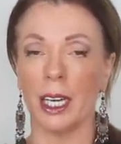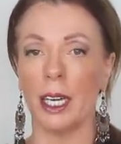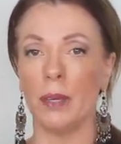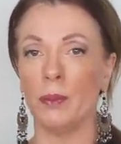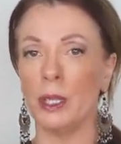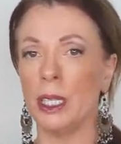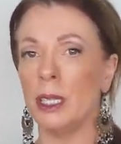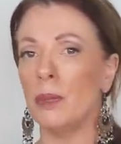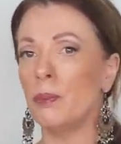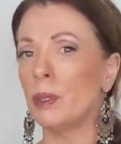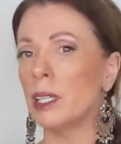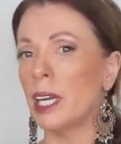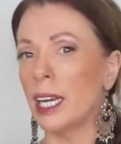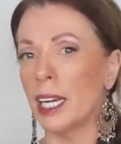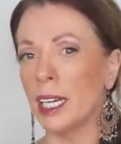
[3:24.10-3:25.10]
And when the
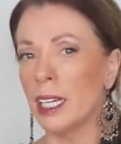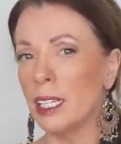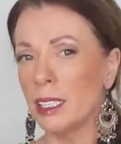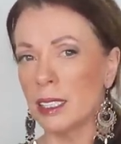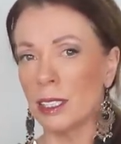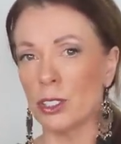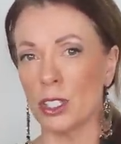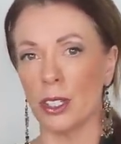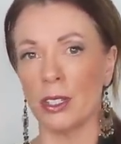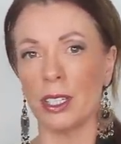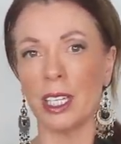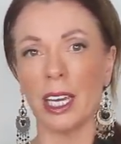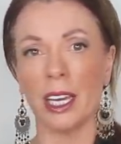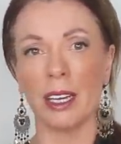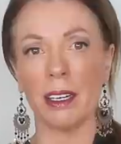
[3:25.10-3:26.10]
play isn't
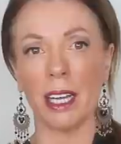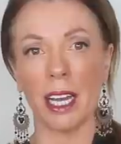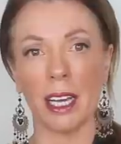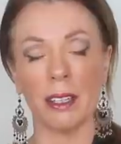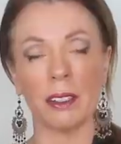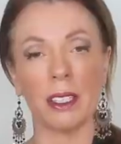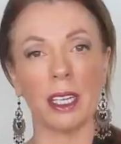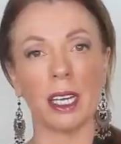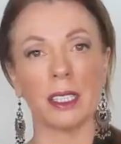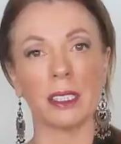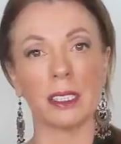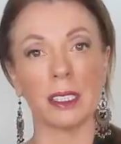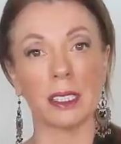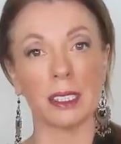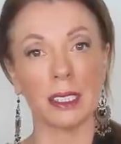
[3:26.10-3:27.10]
turning out how the
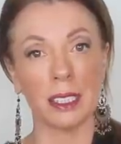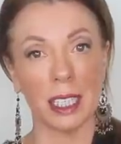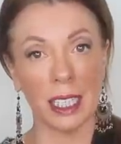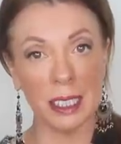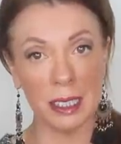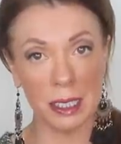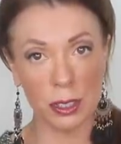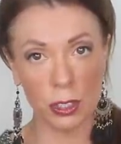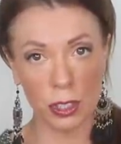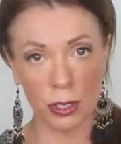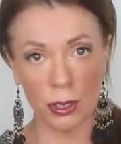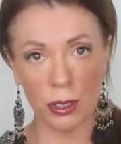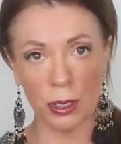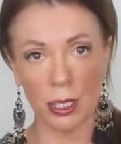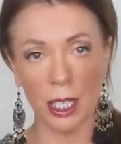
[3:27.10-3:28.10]
narcissist needs it
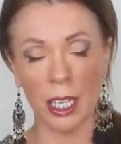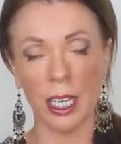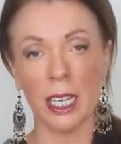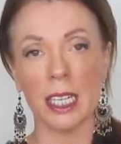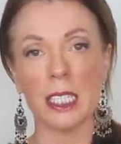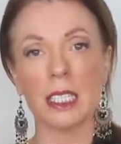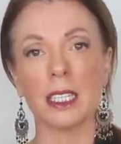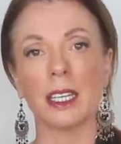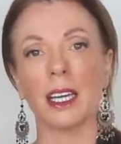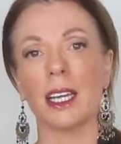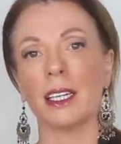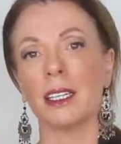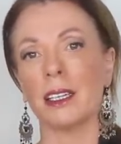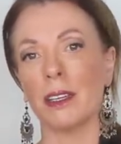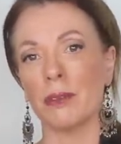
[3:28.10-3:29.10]
to
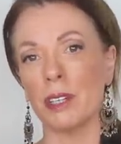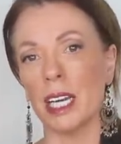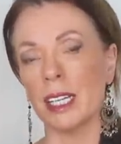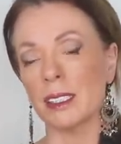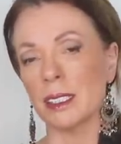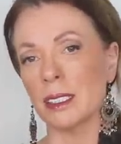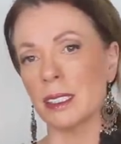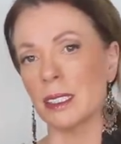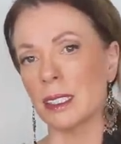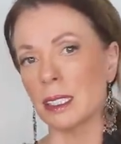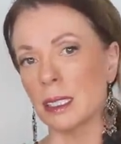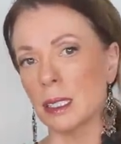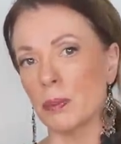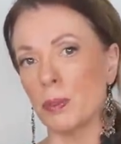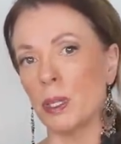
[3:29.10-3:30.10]
gain enough
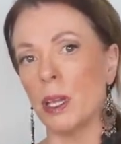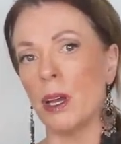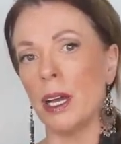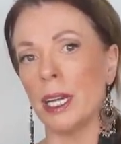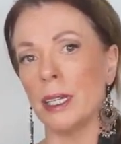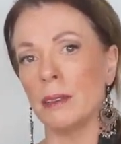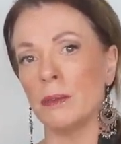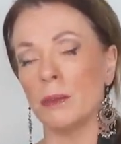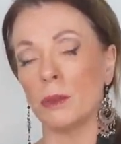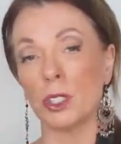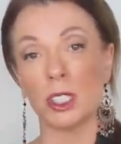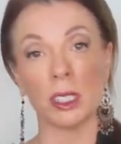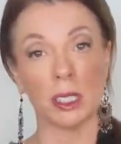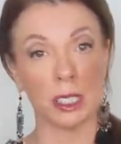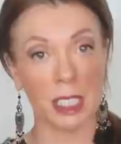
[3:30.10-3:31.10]
narcissistic supply,
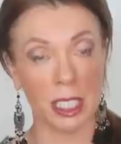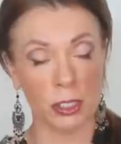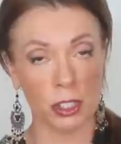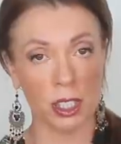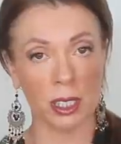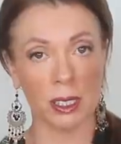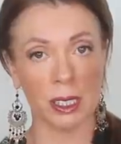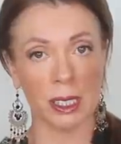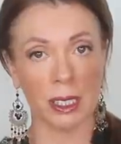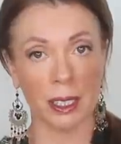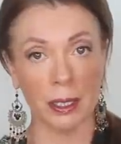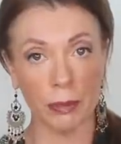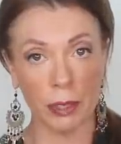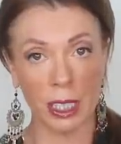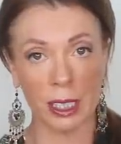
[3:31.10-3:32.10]
which is attention and
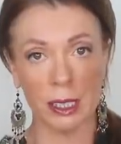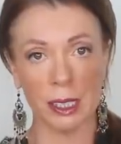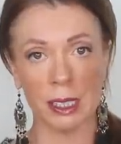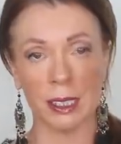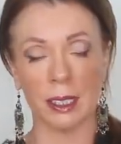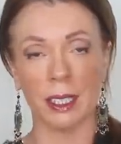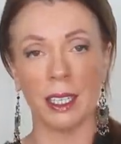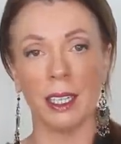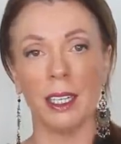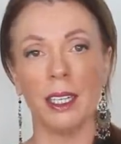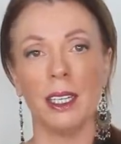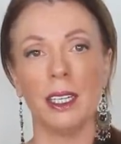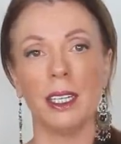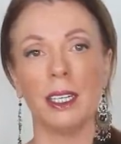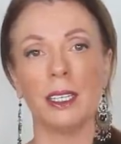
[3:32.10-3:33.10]
significance,
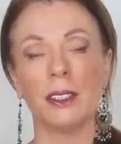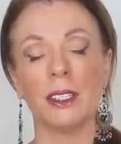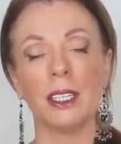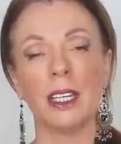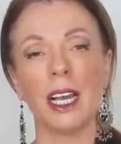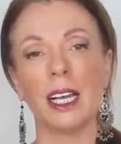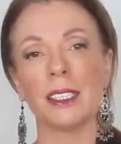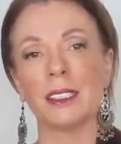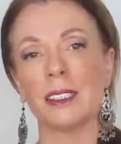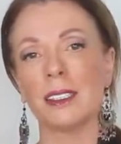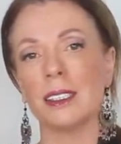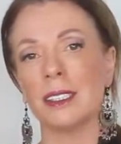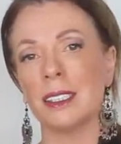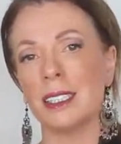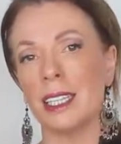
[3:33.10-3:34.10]
the
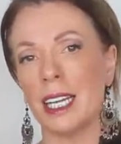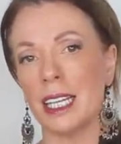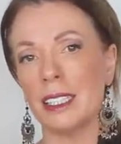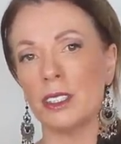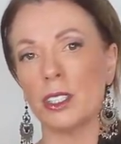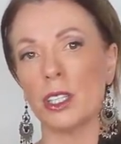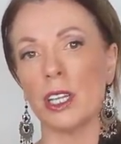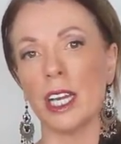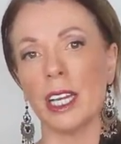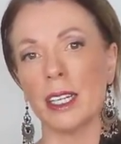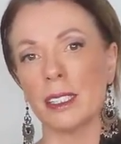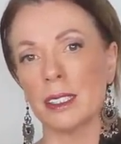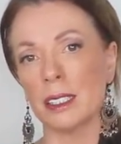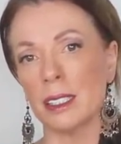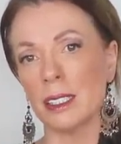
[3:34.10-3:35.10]
narcissist needs to
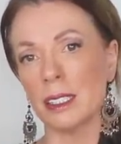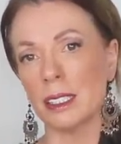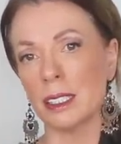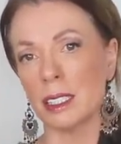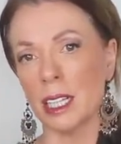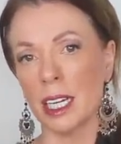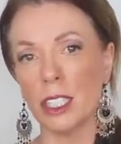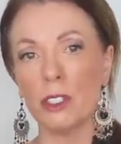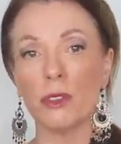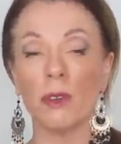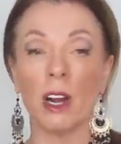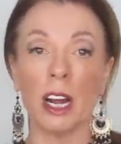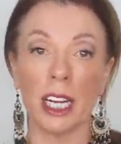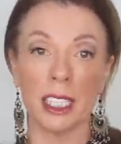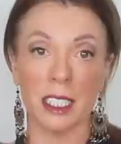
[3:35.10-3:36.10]
exit stage
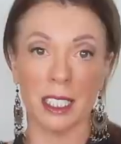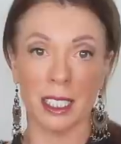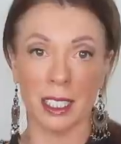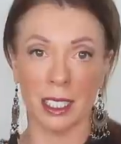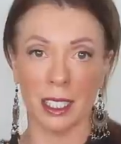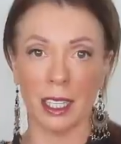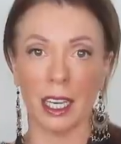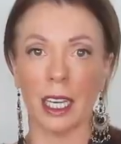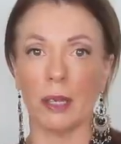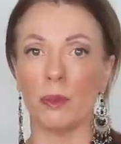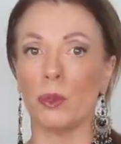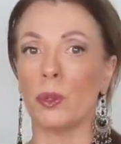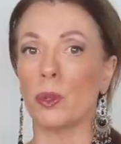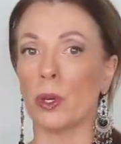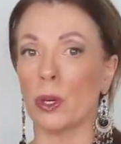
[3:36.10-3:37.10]
right
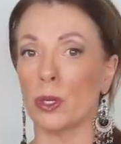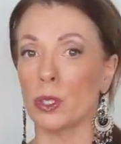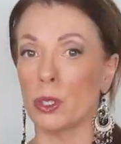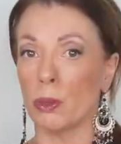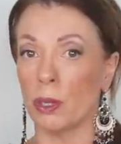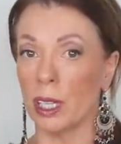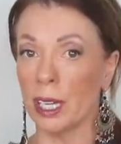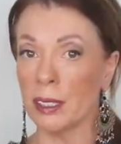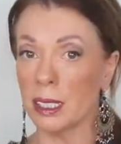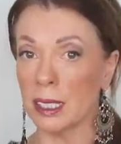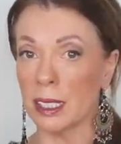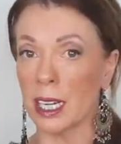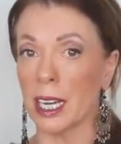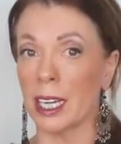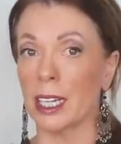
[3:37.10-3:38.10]
and walk onto another
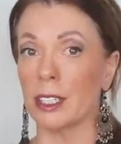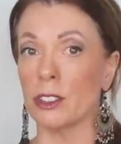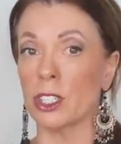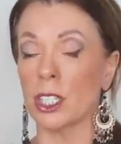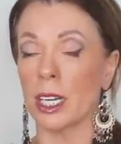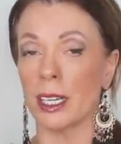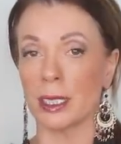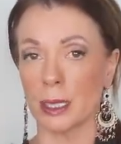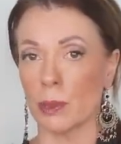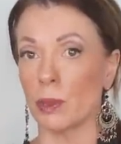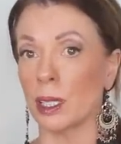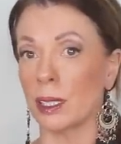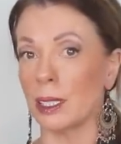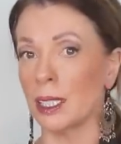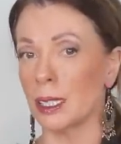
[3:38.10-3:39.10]
stage as
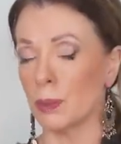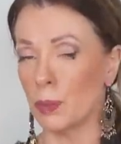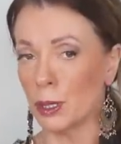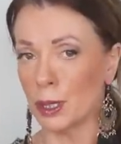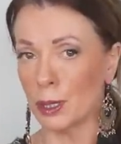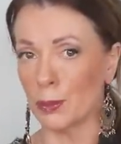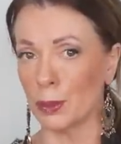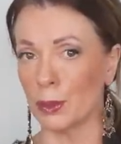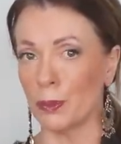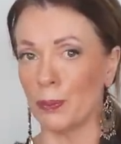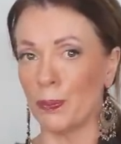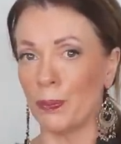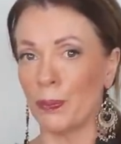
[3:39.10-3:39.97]
quickly as possible.